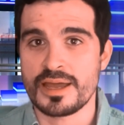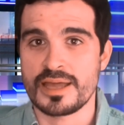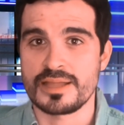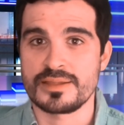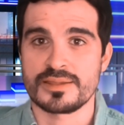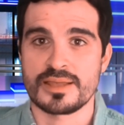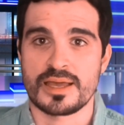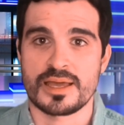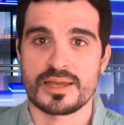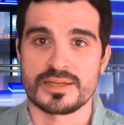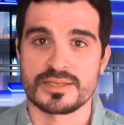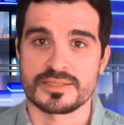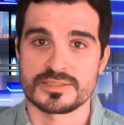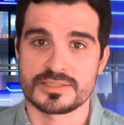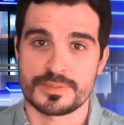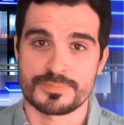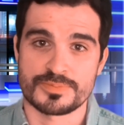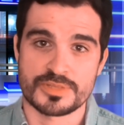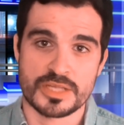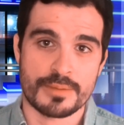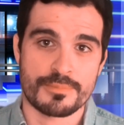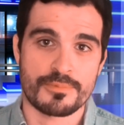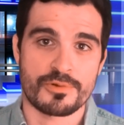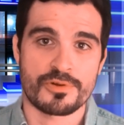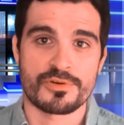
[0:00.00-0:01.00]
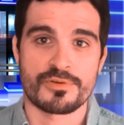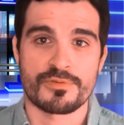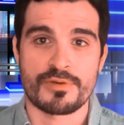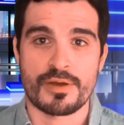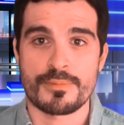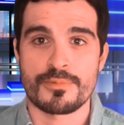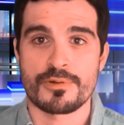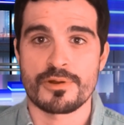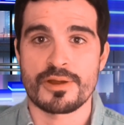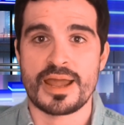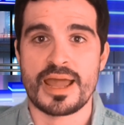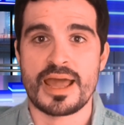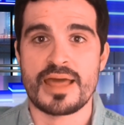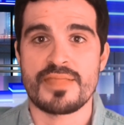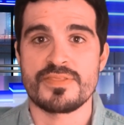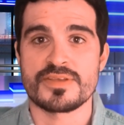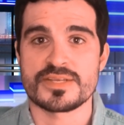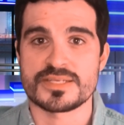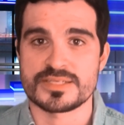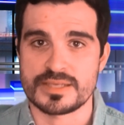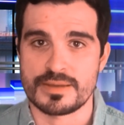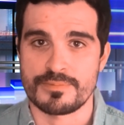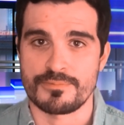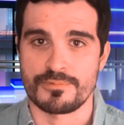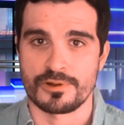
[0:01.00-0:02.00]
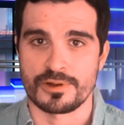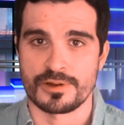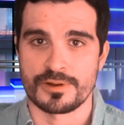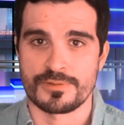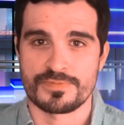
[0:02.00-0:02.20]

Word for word: and then in September, November and December.